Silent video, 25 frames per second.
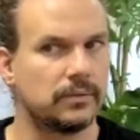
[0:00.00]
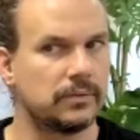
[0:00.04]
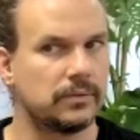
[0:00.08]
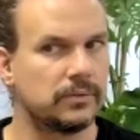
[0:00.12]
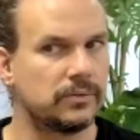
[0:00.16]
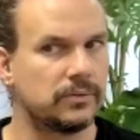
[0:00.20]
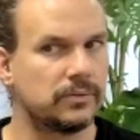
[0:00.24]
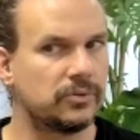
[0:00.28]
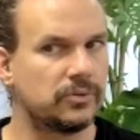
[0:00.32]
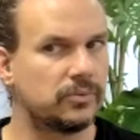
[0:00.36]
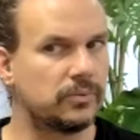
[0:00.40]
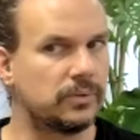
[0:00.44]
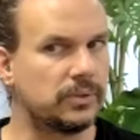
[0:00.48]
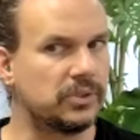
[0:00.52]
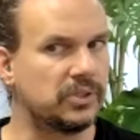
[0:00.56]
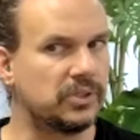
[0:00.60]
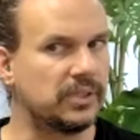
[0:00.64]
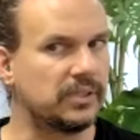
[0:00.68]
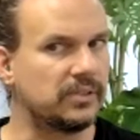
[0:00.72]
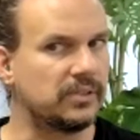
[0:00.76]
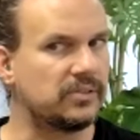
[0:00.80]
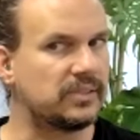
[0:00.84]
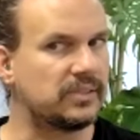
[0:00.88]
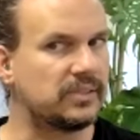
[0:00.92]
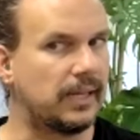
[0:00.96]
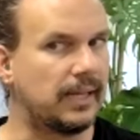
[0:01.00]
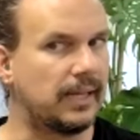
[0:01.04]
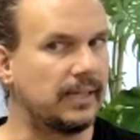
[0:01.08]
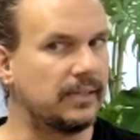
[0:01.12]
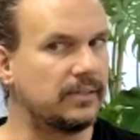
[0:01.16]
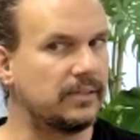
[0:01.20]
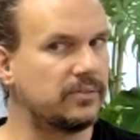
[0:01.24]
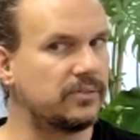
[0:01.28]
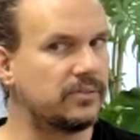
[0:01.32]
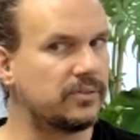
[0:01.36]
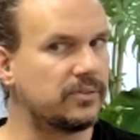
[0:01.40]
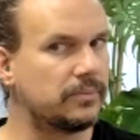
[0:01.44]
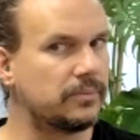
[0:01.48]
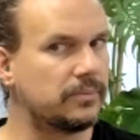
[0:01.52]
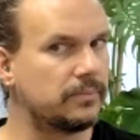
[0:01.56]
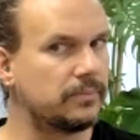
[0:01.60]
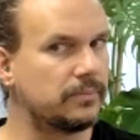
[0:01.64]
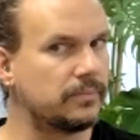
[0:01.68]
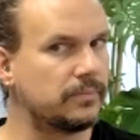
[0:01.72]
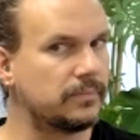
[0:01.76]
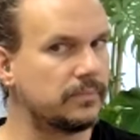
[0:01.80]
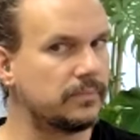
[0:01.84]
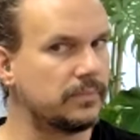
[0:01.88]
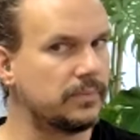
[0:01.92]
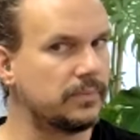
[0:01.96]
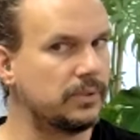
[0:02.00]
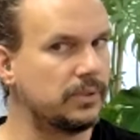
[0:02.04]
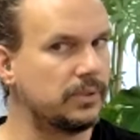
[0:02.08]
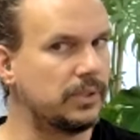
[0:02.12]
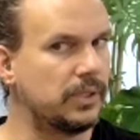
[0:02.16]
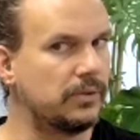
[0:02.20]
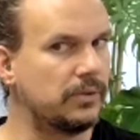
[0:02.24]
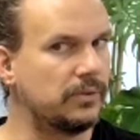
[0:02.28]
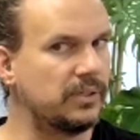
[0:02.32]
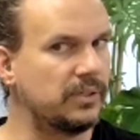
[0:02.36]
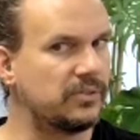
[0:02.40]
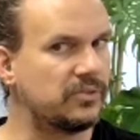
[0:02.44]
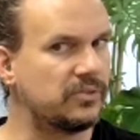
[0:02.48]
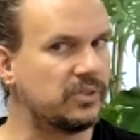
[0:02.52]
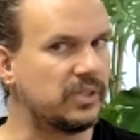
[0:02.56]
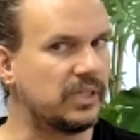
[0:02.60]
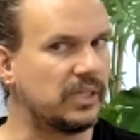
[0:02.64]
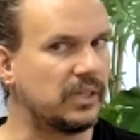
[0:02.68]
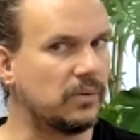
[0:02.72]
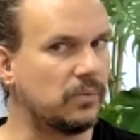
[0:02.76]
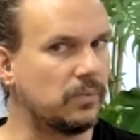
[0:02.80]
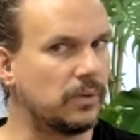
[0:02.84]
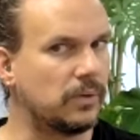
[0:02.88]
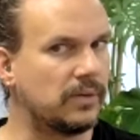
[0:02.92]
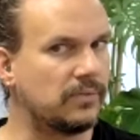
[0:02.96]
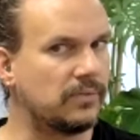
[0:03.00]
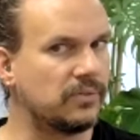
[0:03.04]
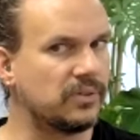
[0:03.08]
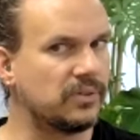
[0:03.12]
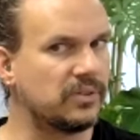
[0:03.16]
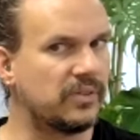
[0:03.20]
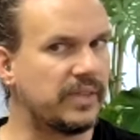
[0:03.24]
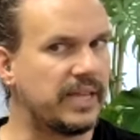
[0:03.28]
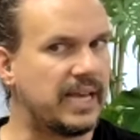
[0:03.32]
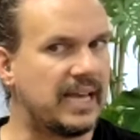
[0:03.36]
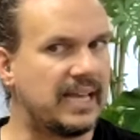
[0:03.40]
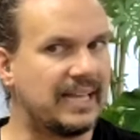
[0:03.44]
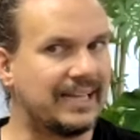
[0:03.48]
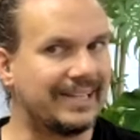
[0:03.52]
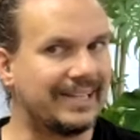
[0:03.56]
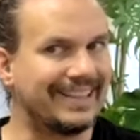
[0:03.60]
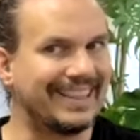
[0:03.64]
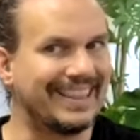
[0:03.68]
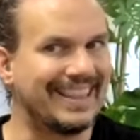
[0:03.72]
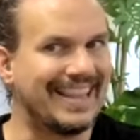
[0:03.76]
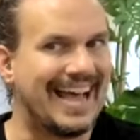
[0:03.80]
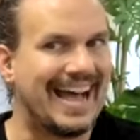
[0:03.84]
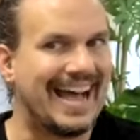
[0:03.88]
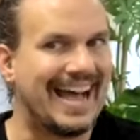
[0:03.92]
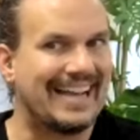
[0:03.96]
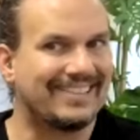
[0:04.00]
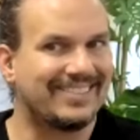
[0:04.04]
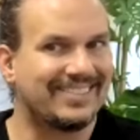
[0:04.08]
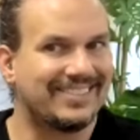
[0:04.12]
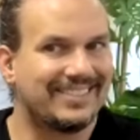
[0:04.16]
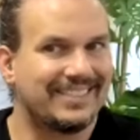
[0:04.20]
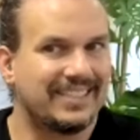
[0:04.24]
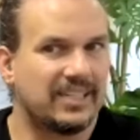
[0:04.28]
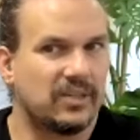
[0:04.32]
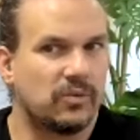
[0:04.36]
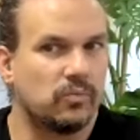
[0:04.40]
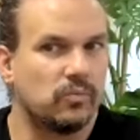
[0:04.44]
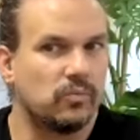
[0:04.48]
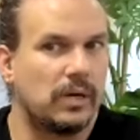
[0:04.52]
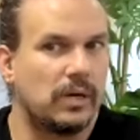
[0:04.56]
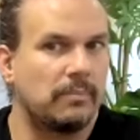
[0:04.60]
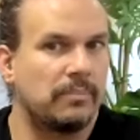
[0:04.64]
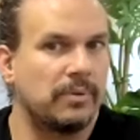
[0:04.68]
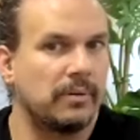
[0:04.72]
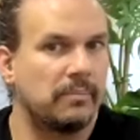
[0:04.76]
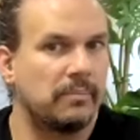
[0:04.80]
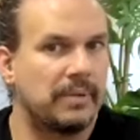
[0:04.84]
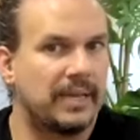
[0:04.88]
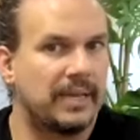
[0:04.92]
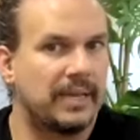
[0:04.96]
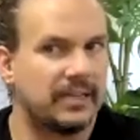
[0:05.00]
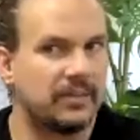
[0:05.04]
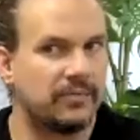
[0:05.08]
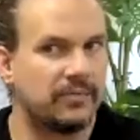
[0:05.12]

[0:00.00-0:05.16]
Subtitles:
switching sides, noticing wherever that elastic rubber band